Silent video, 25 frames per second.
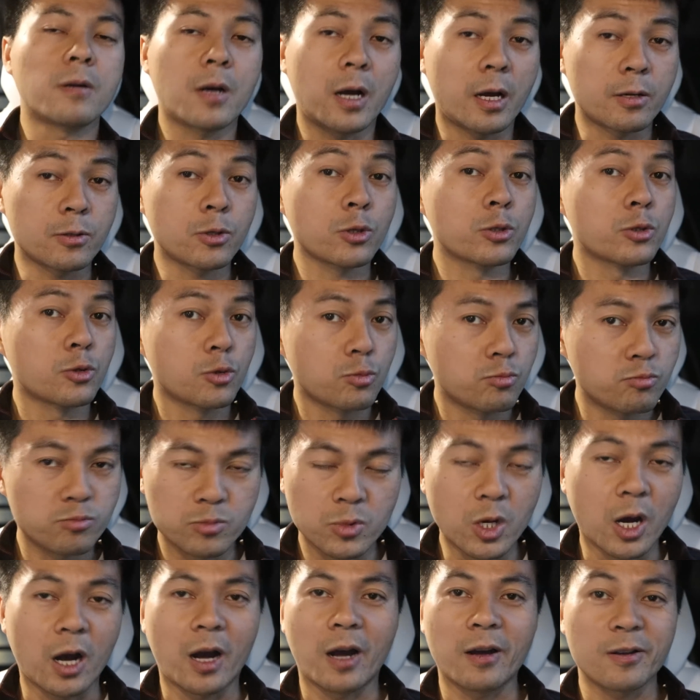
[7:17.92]

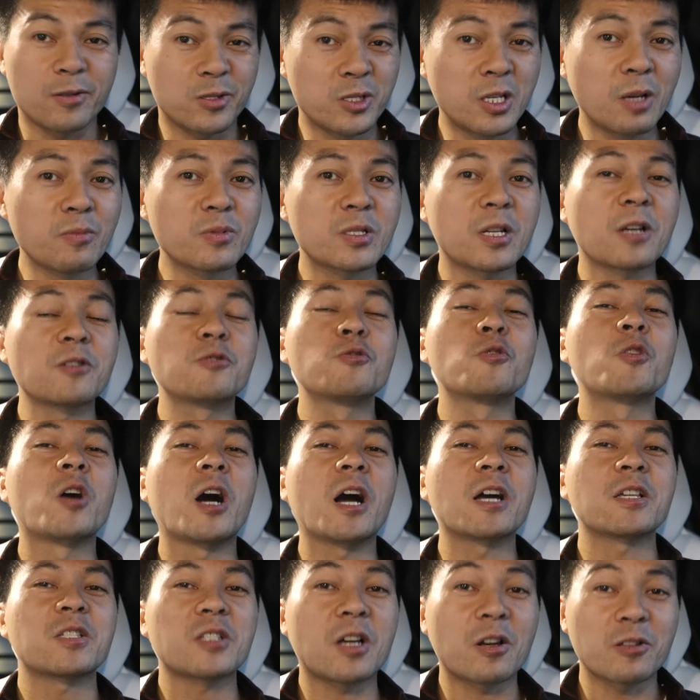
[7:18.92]
it seems like you
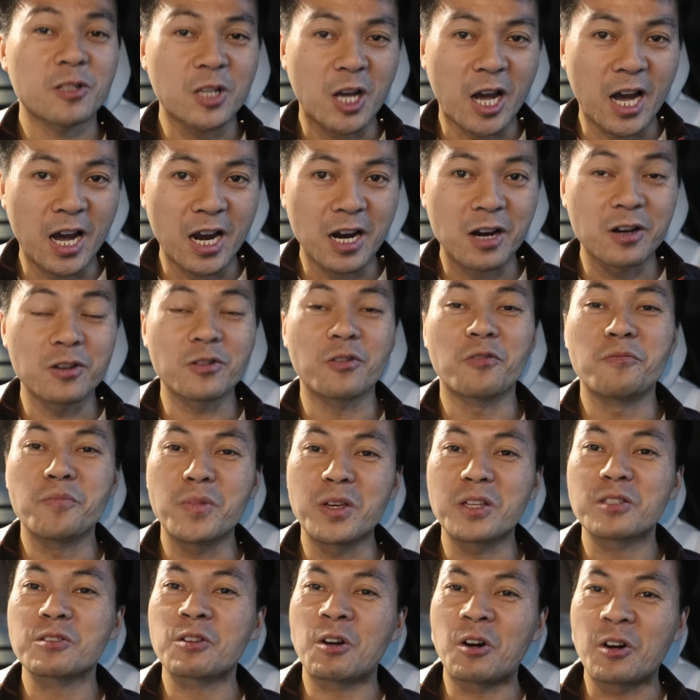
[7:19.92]
guys are tired of
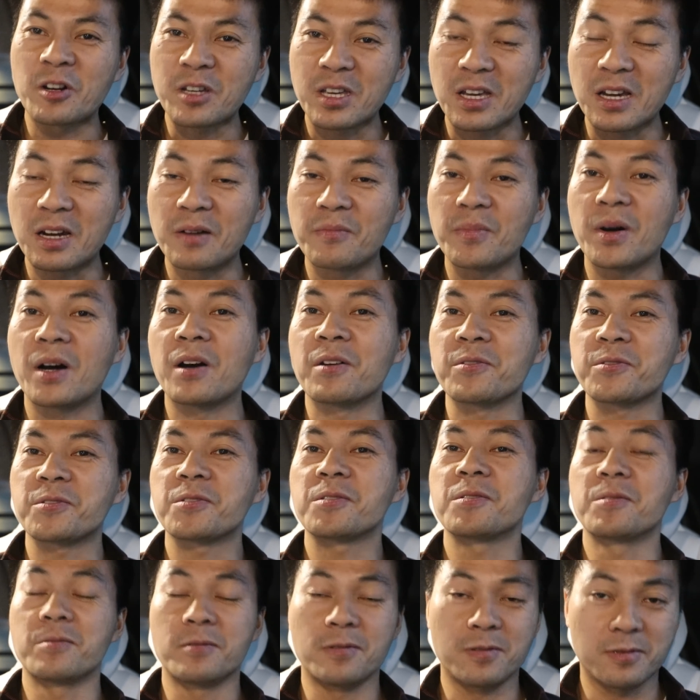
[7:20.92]
me talking
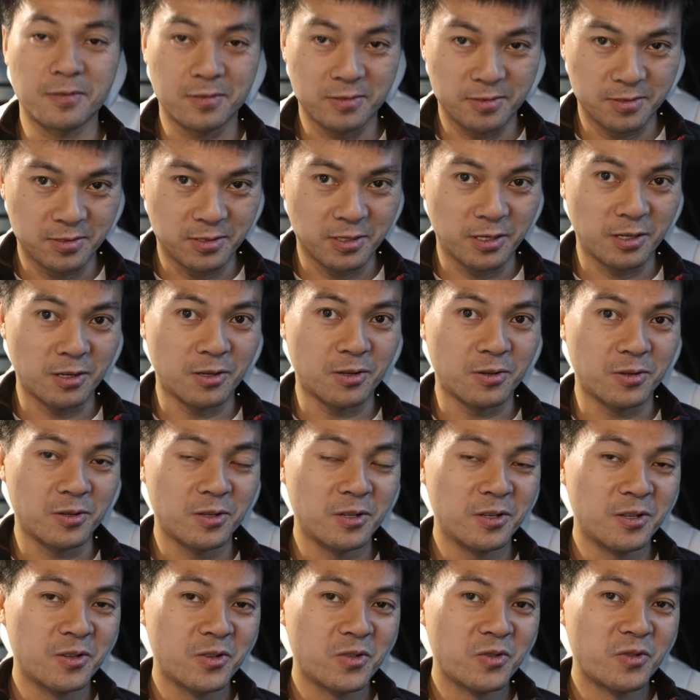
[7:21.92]
about the
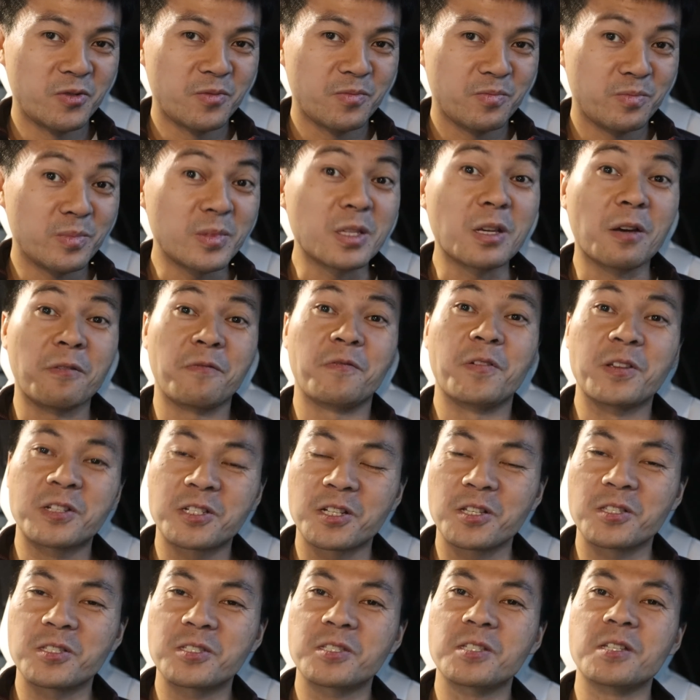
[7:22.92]

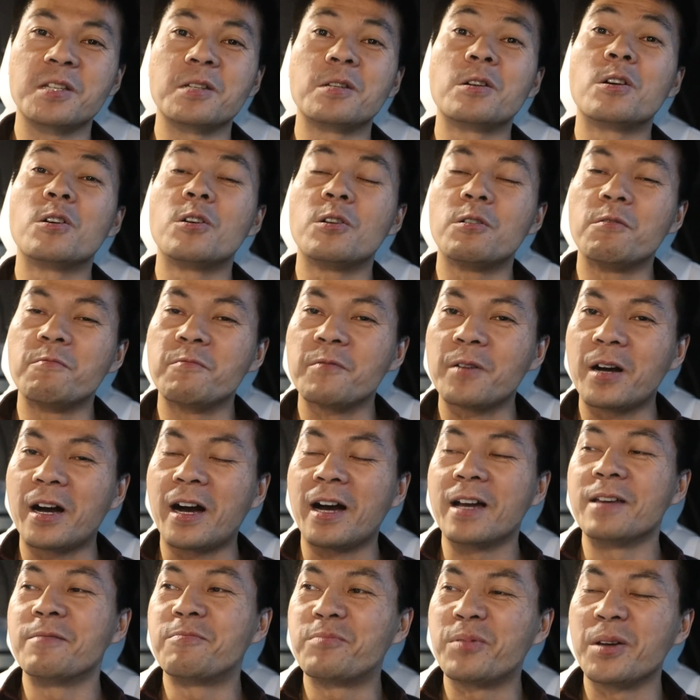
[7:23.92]
efficiency of
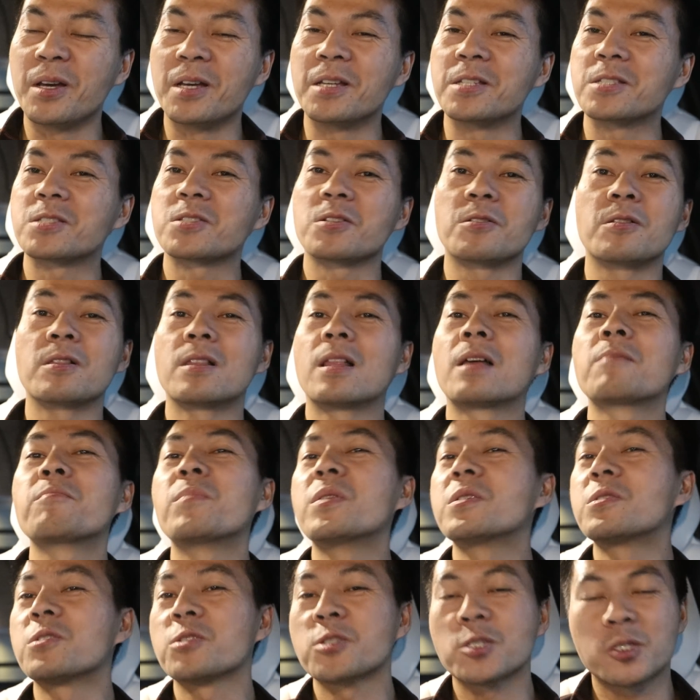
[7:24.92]
I-Pace. So let
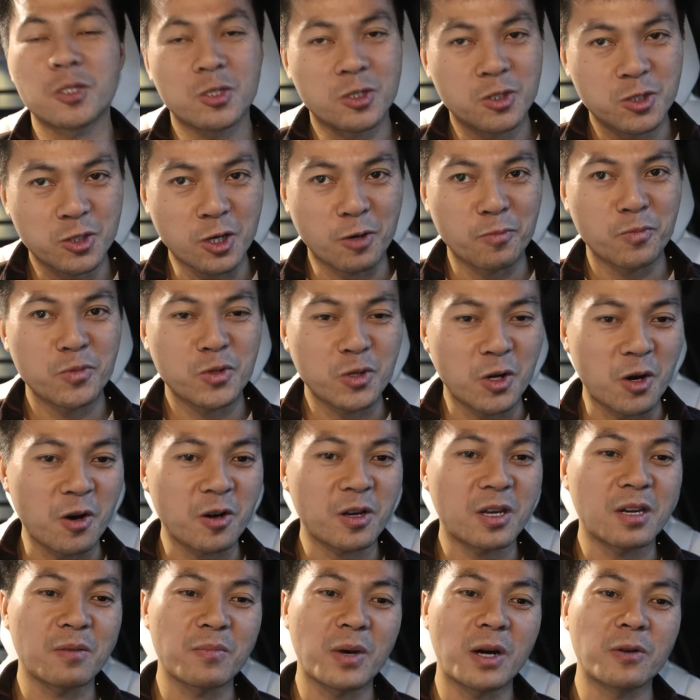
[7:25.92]
me just stop
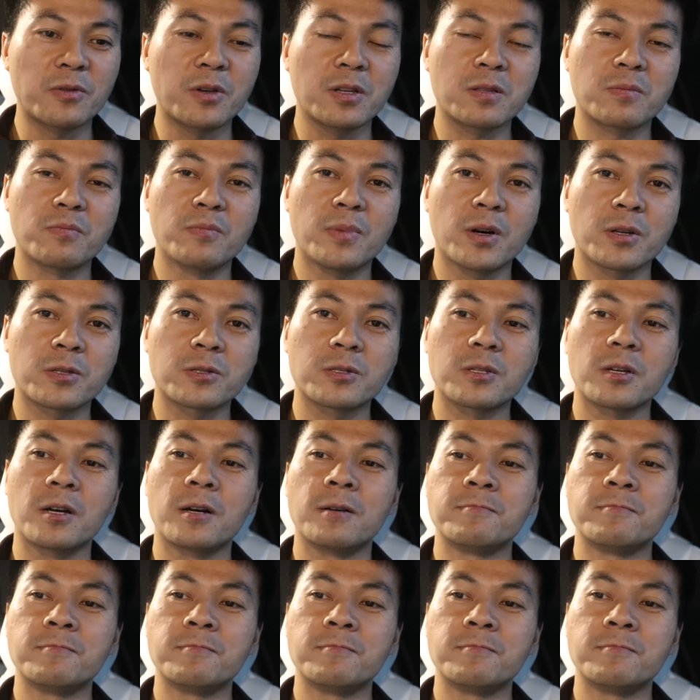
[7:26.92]
talking about it. But